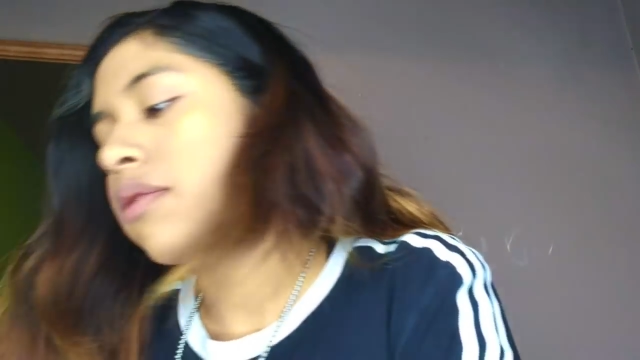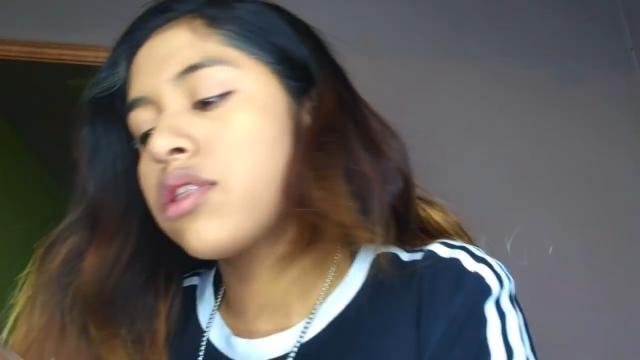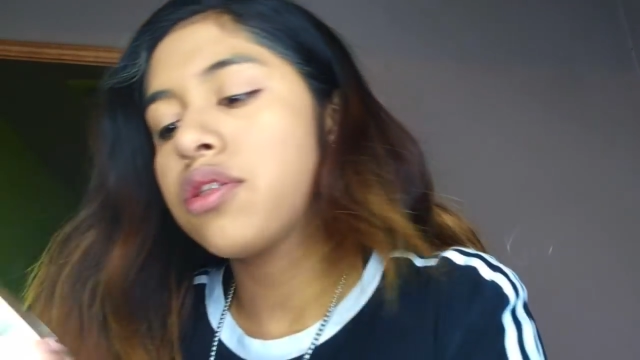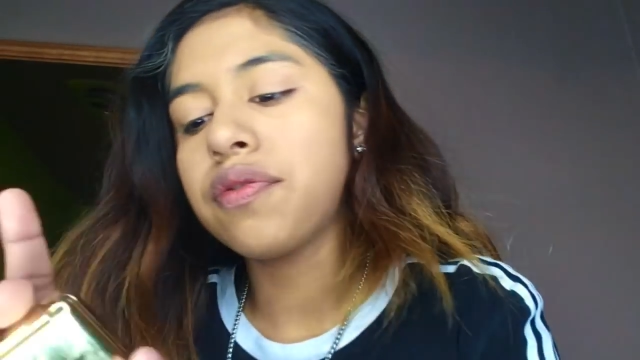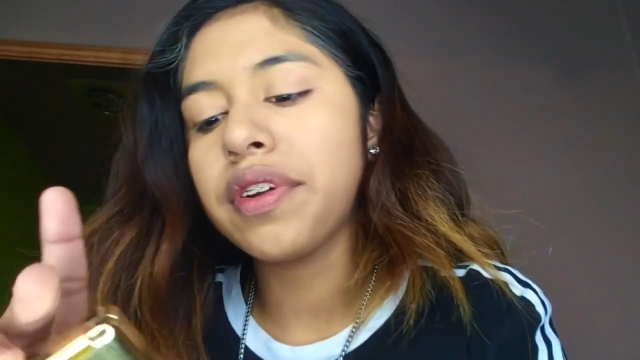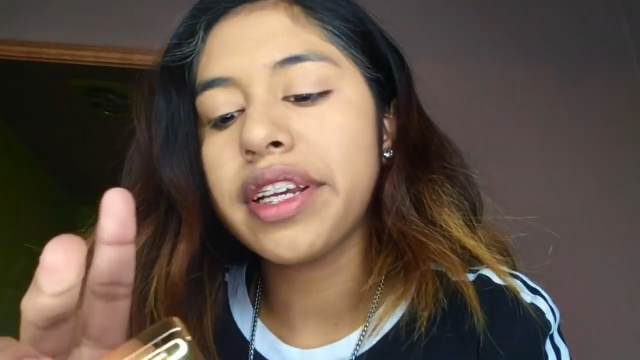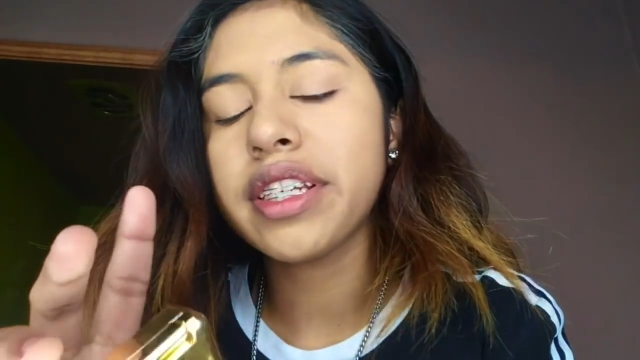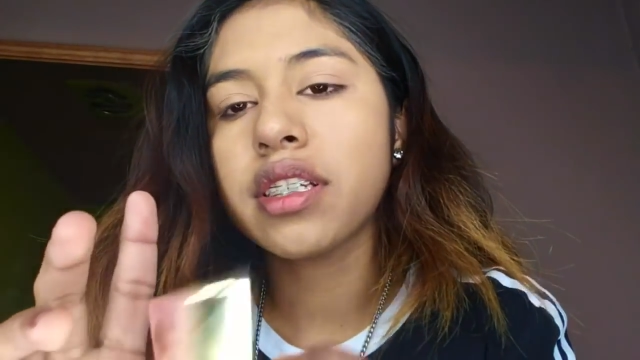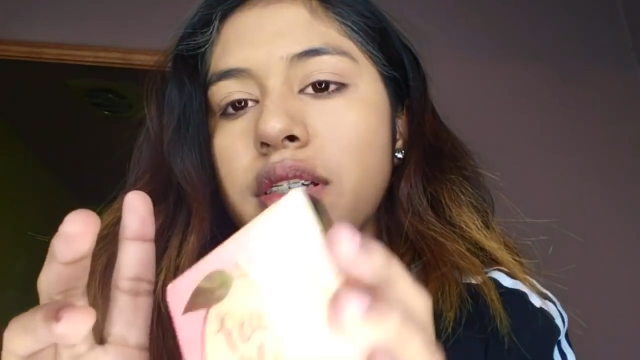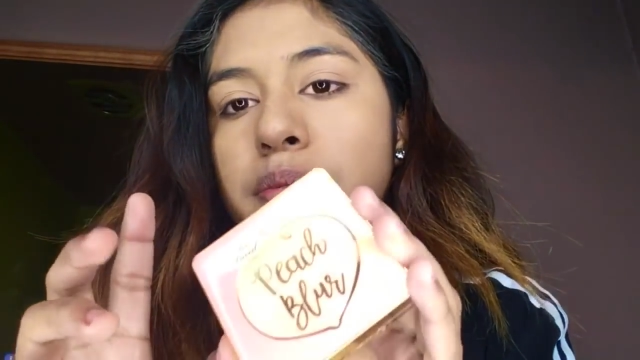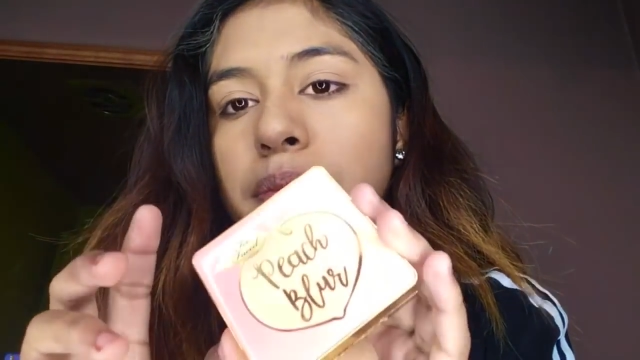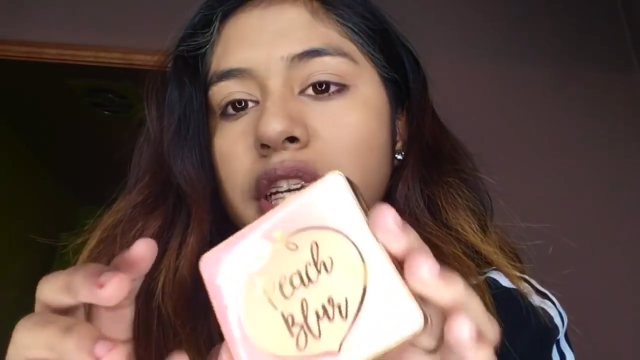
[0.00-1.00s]
Too
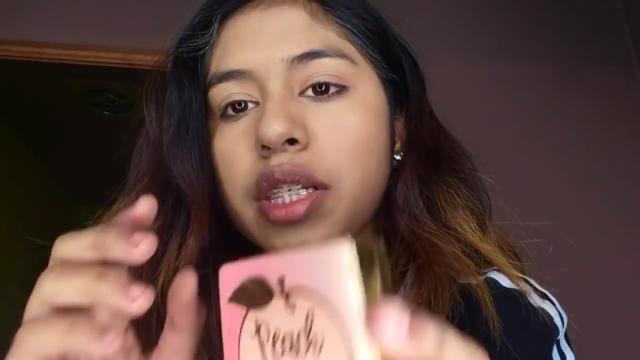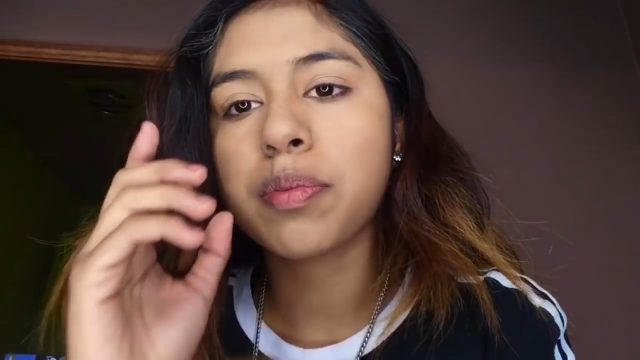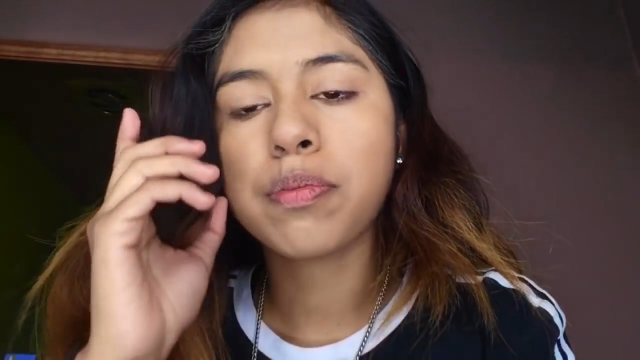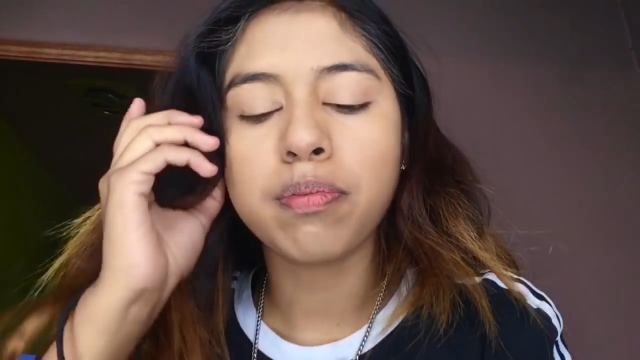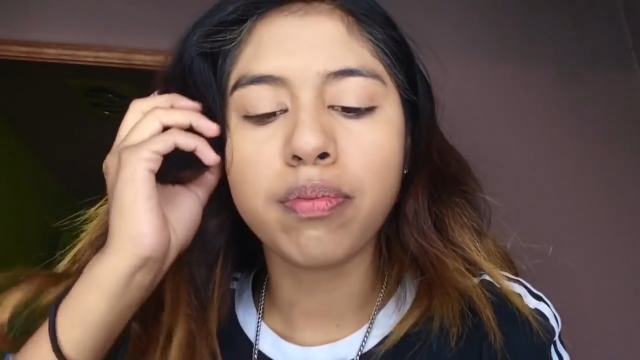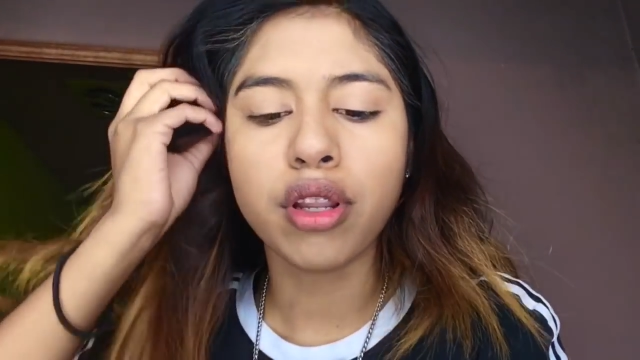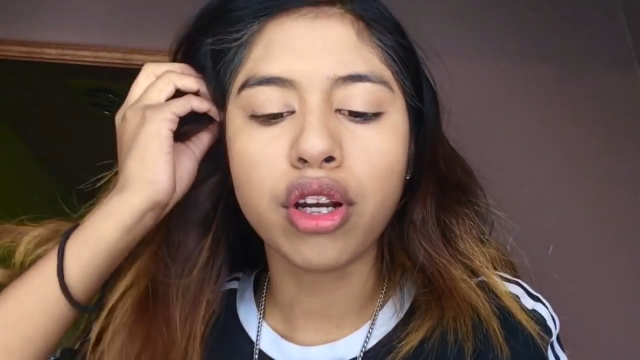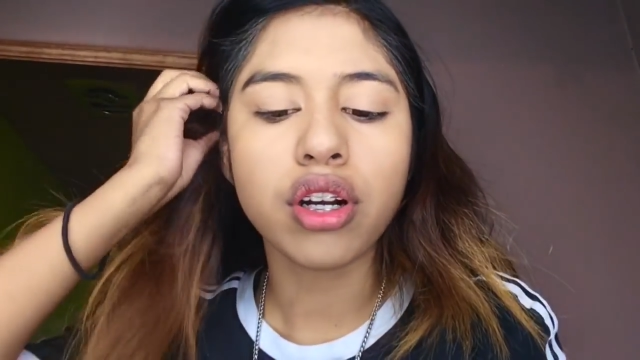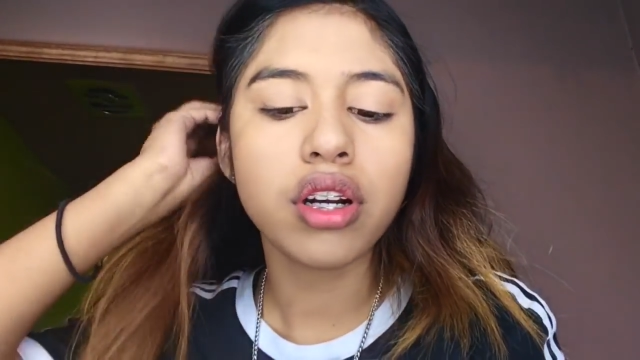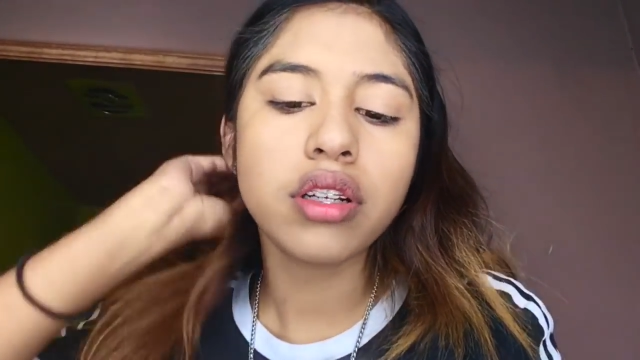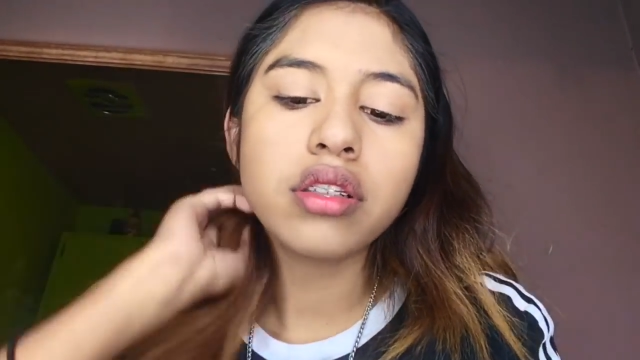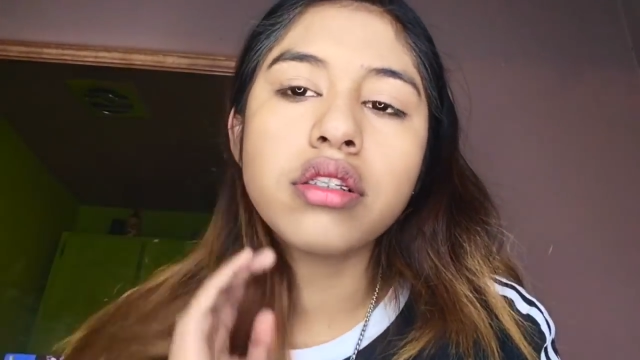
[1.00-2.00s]
Faced Peach Blur